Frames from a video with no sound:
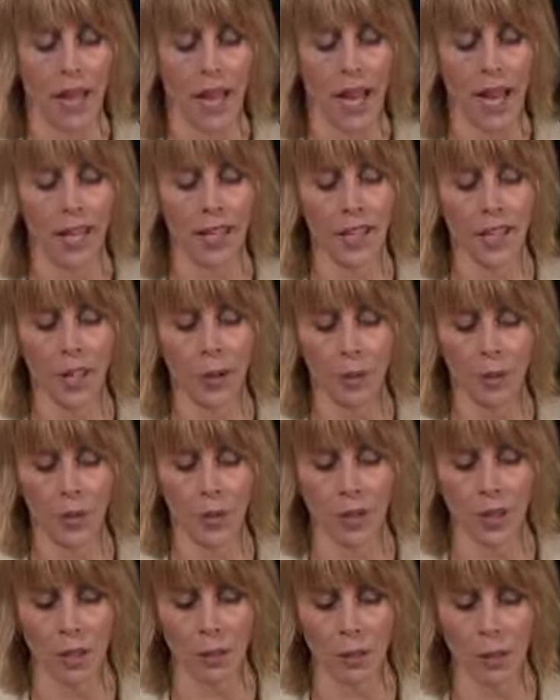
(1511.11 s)
and in
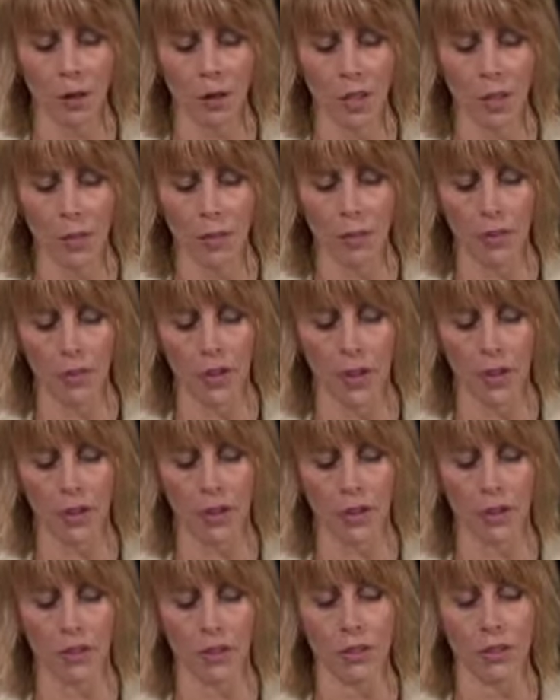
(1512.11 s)
computing the markup,
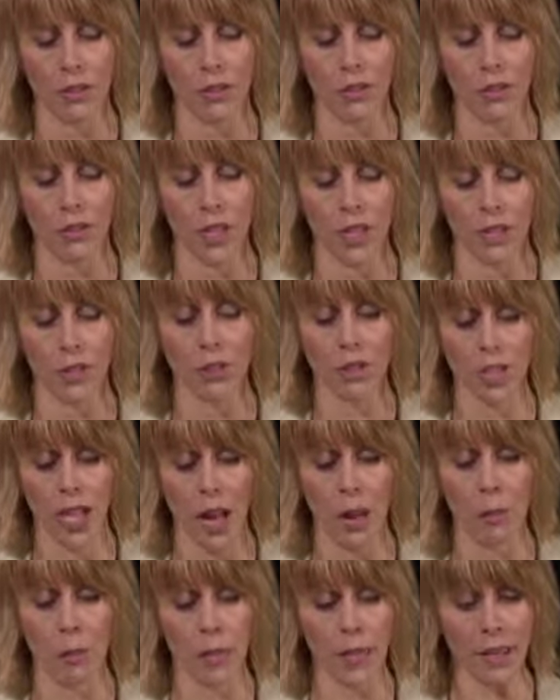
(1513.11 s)
there
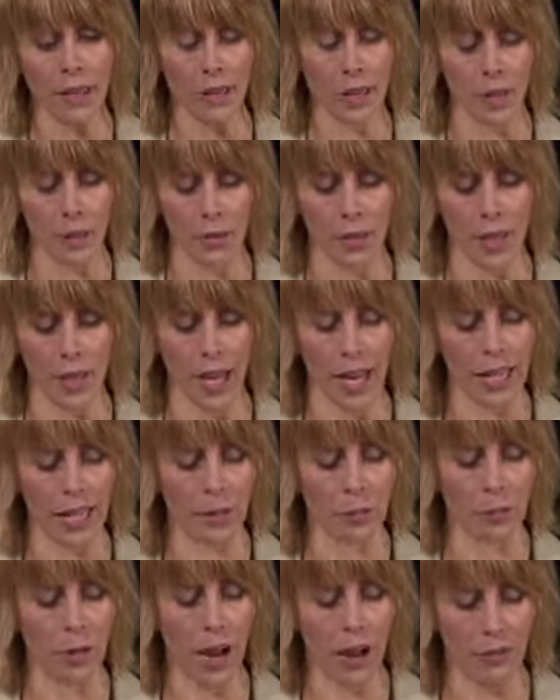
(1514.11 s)
shall be included
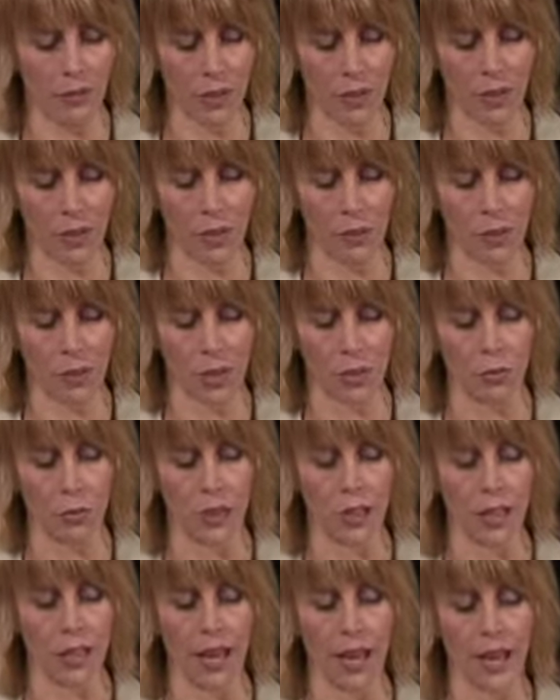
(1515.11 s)
any profit or commission
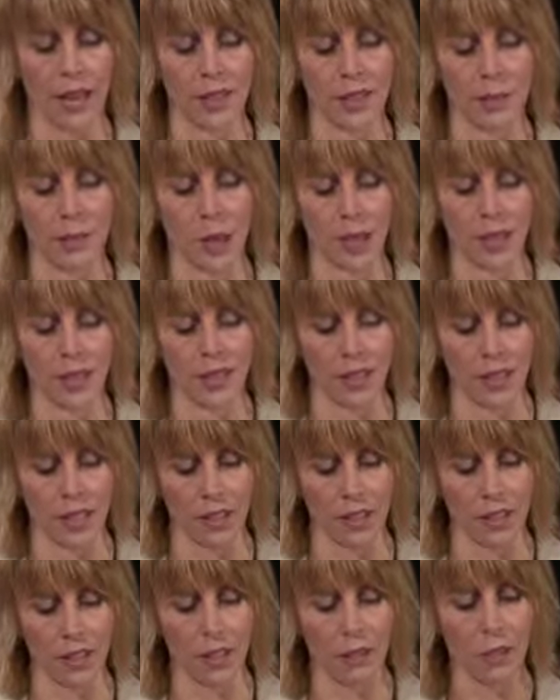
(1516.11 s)
realized by the
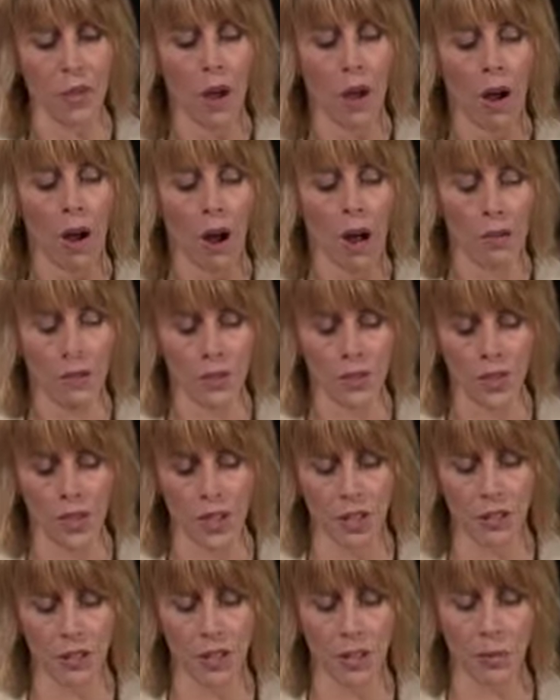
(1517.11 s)
dealer on the
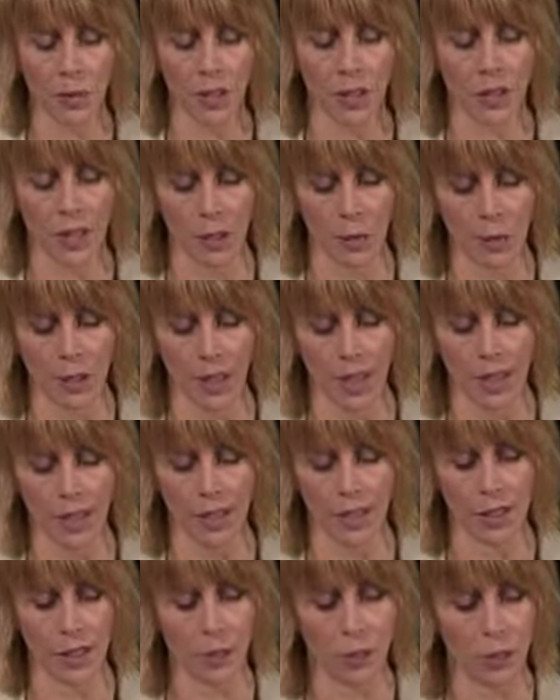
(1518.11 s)
securities being
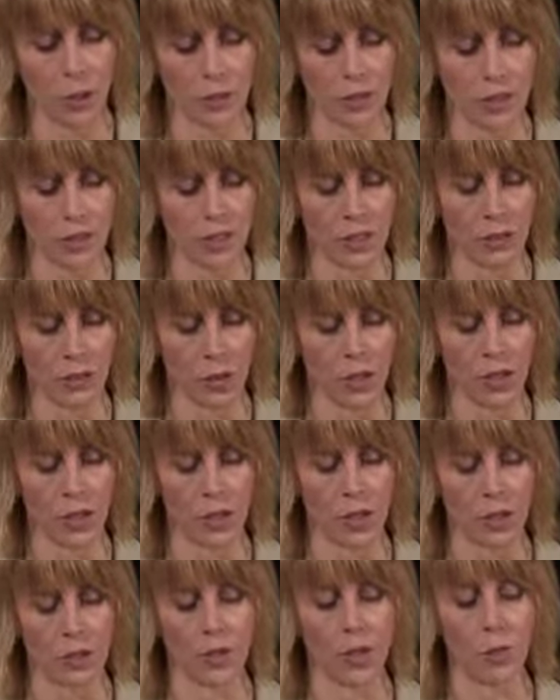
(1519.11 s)
liquidated, the proceeds of which are
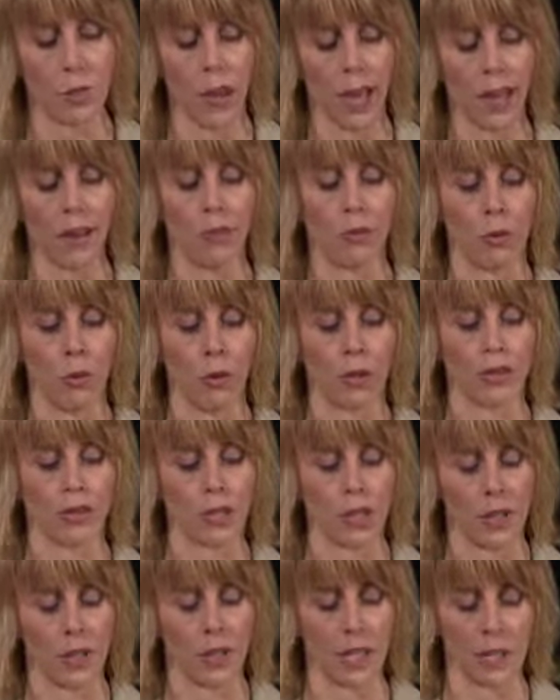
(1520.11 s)
used to pay for
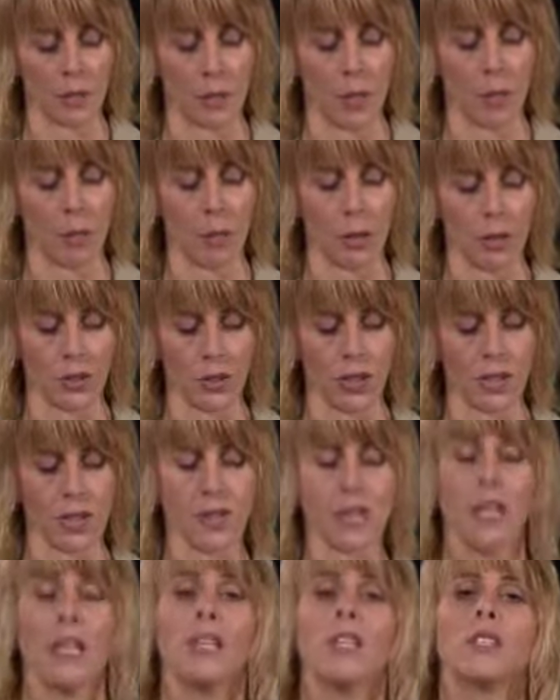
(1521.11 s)
securities being
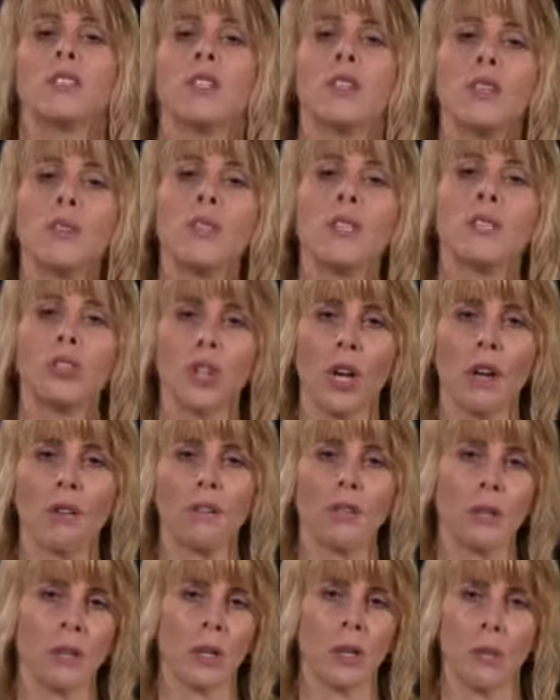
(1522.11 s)
purchased. So you can
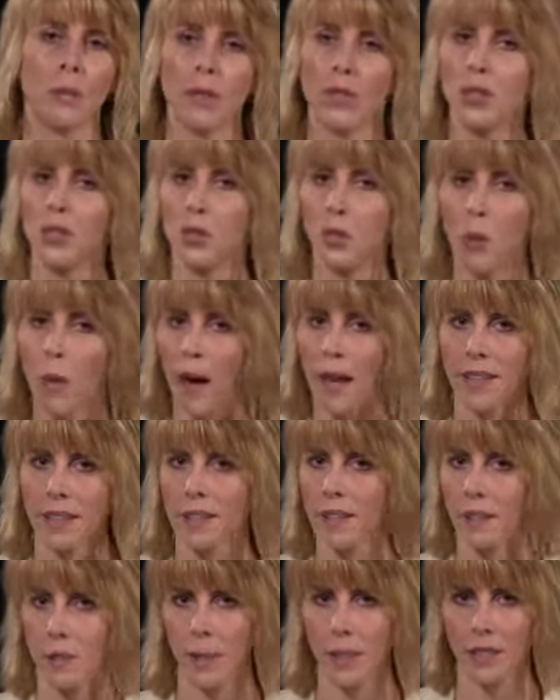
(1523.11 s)
charge them a commission
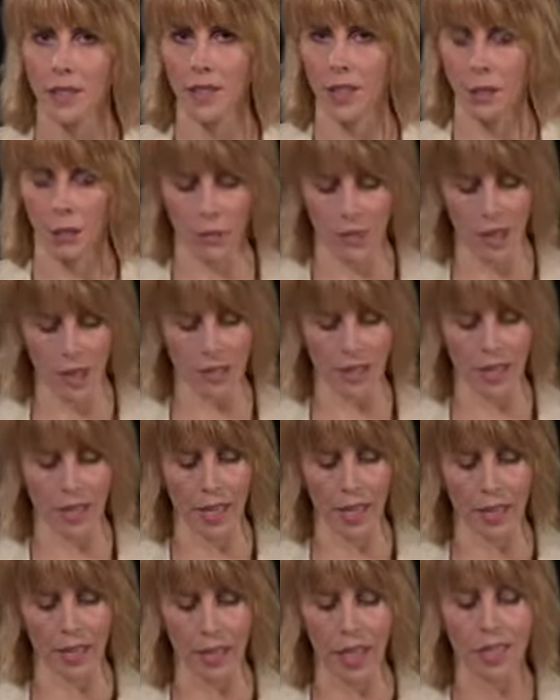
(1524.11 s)
twice, is basically what that's
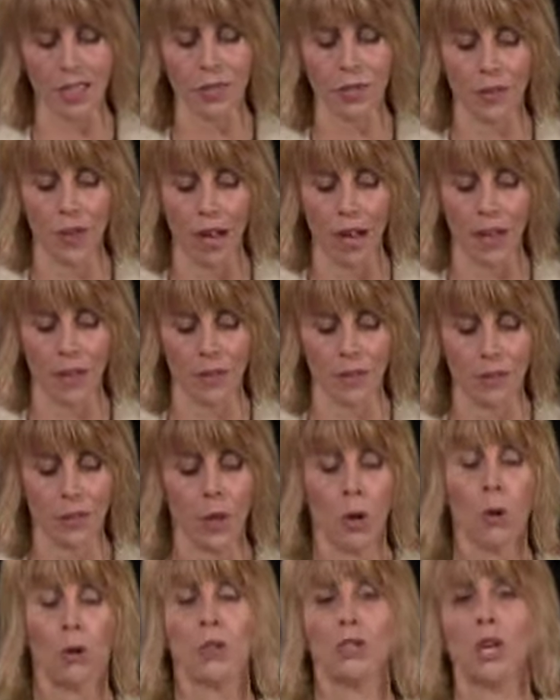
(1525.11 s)
saying, and that's fine.
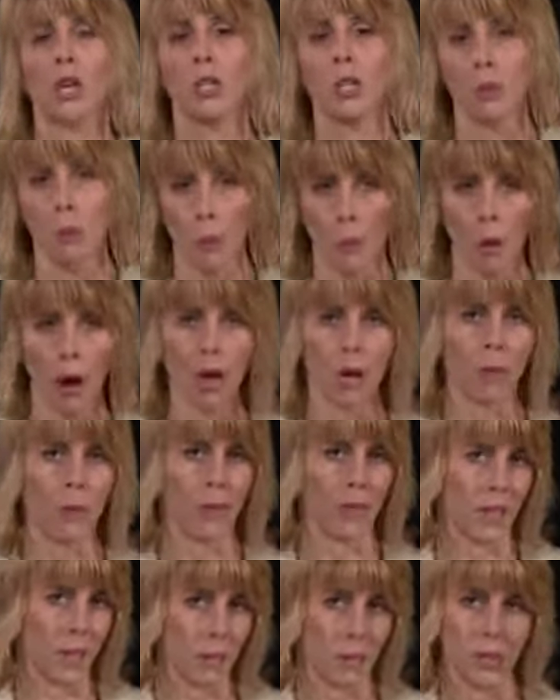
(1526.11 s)
Or charge them a markup
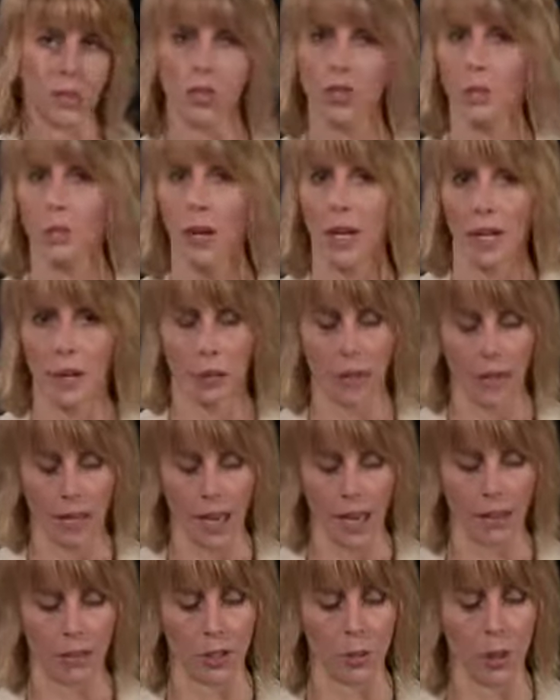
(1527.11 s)
and commission depending upon
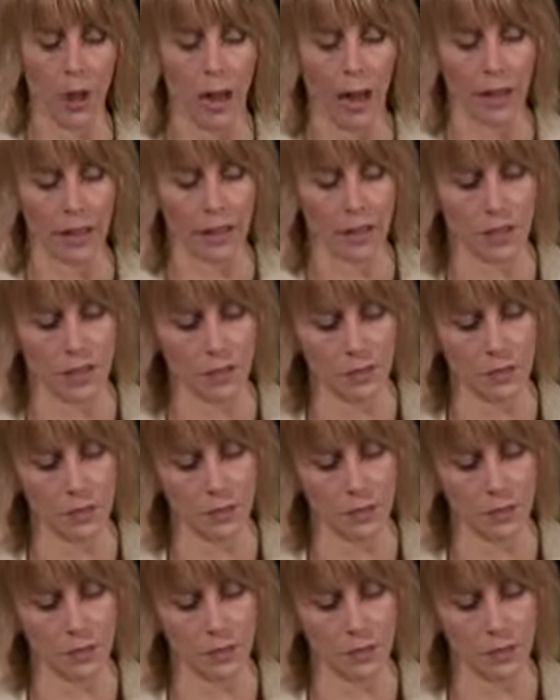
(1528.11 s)
how you act.